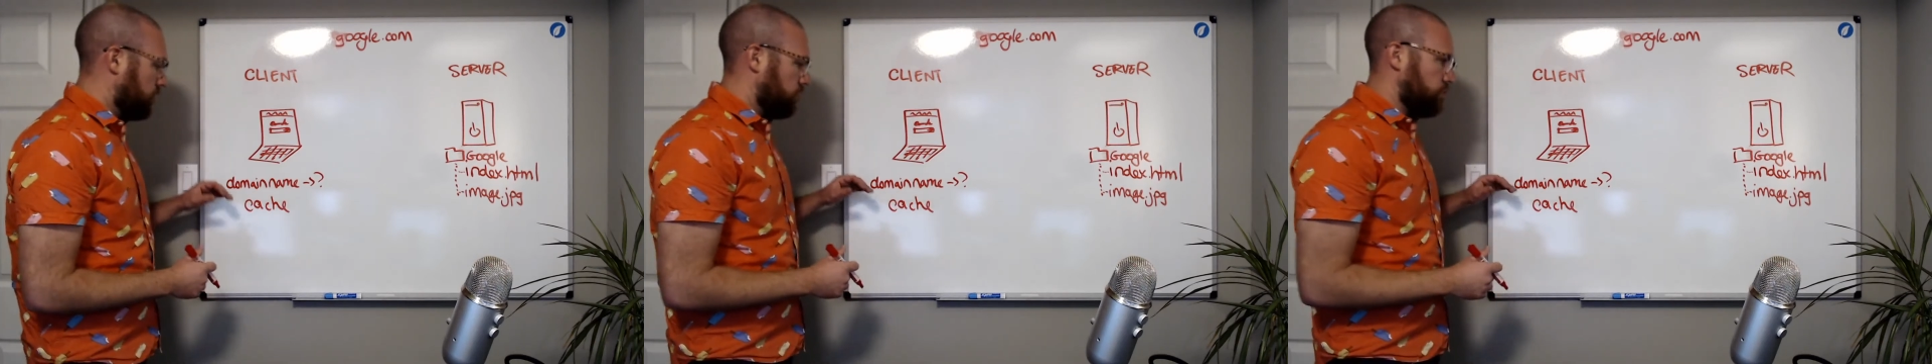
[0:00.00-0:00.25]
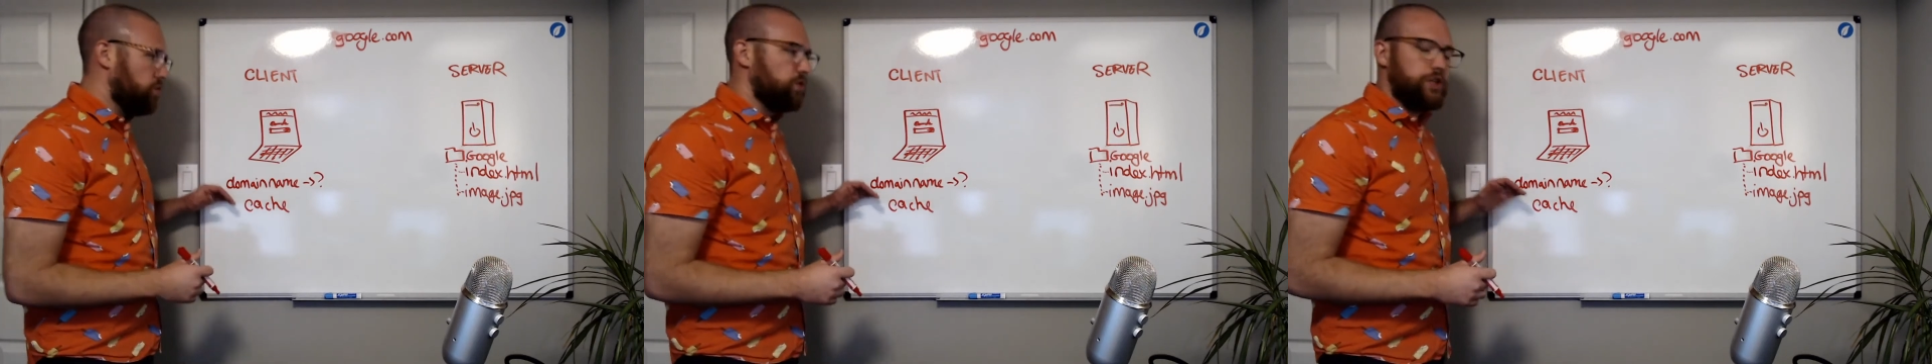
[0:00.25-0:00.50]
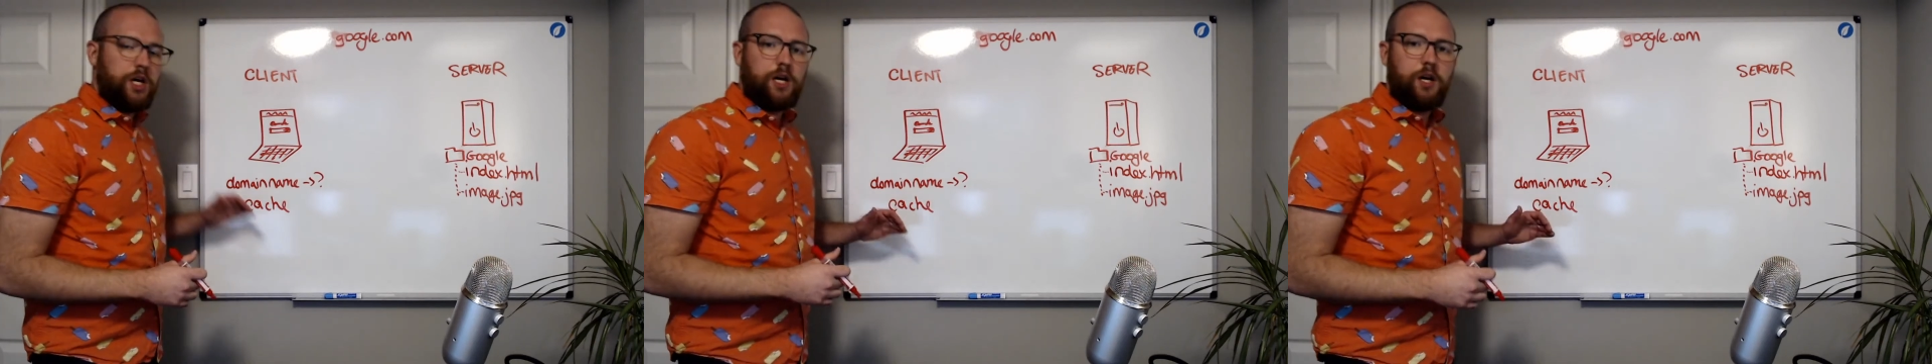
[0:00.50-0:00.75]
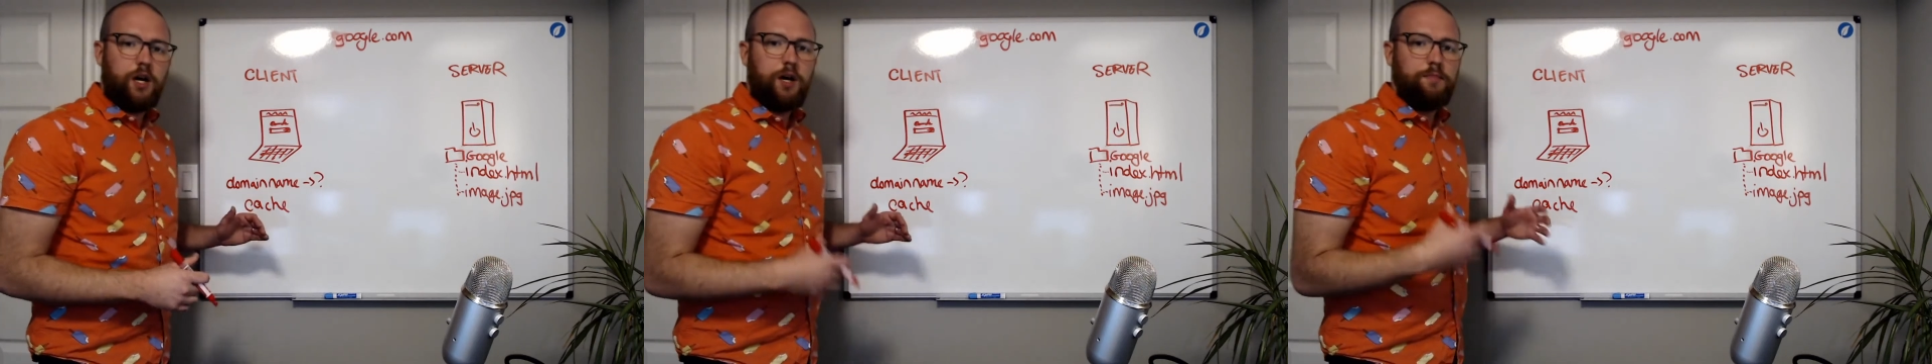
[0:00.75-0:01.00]

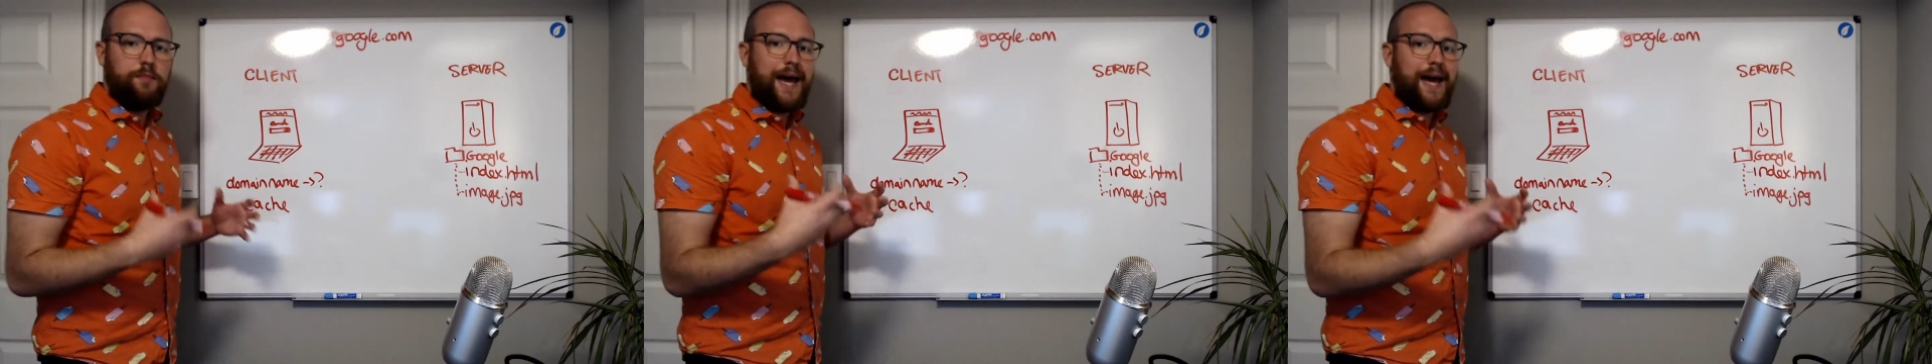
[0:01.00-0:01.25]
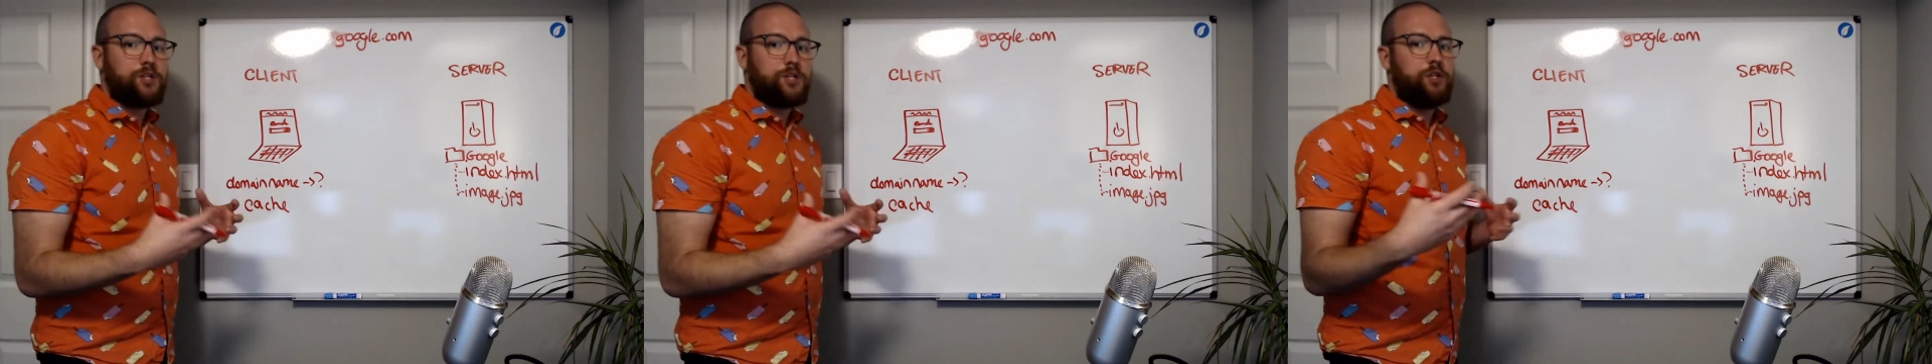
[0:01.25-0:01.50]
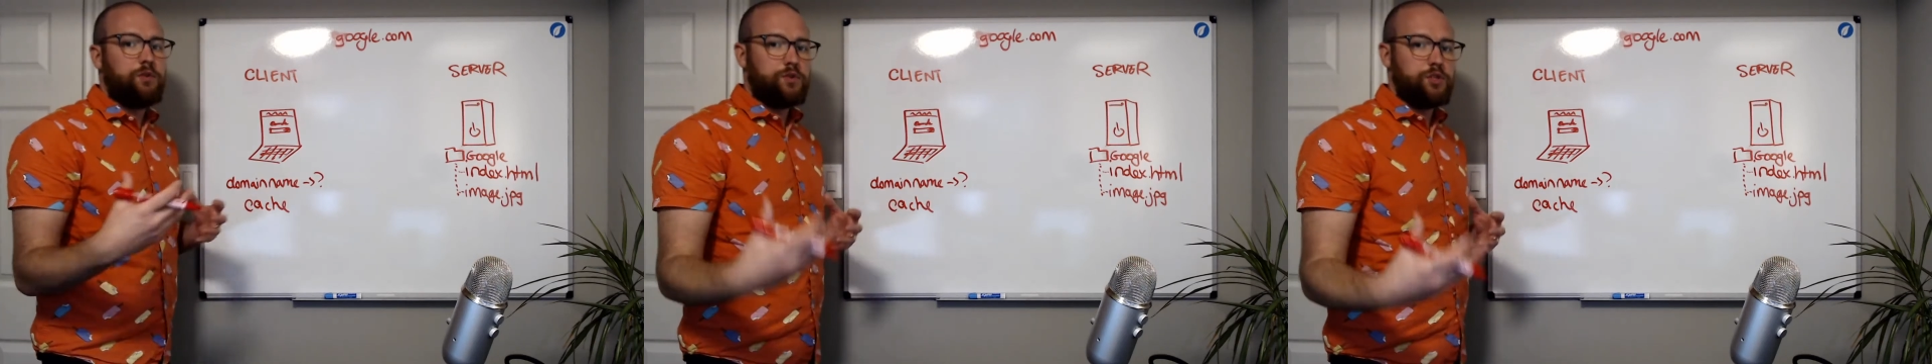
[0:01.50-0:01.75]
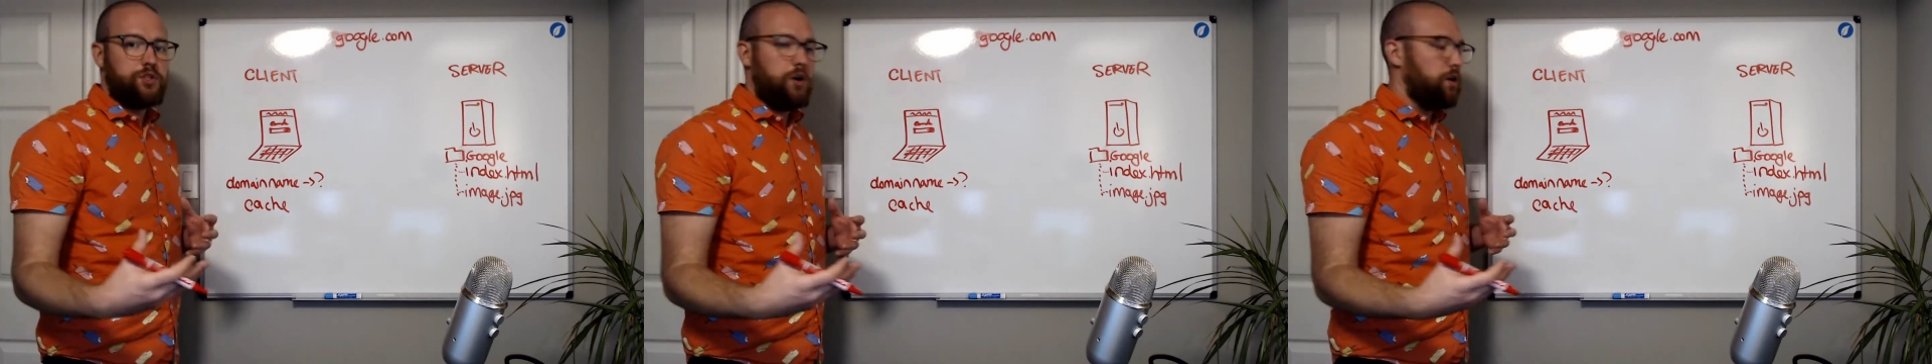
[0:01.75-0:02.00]
google.com actually
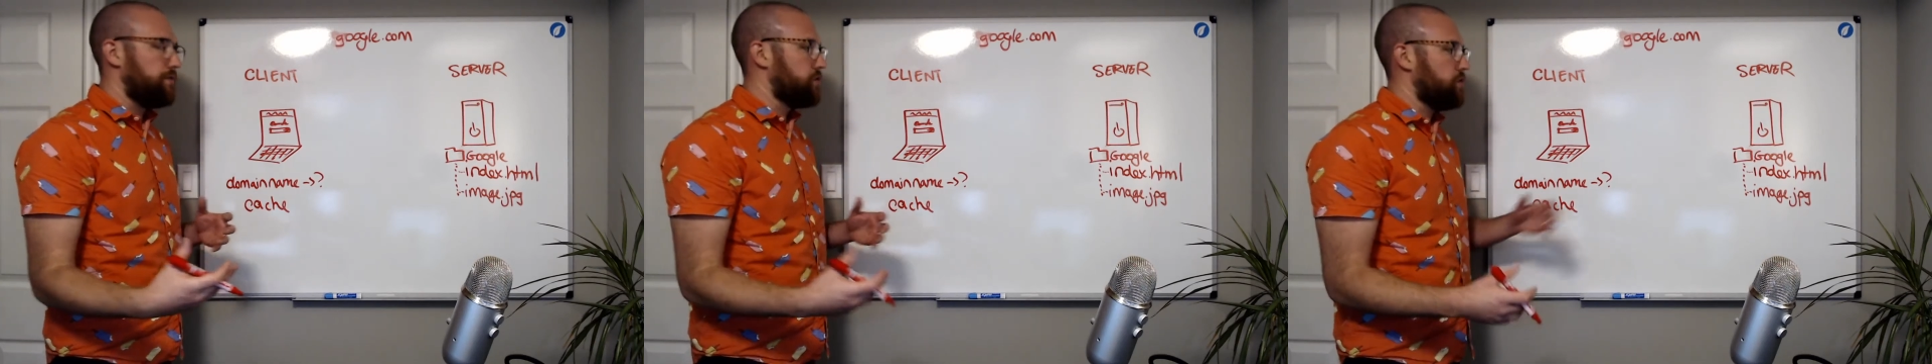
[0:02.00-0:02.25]
resolves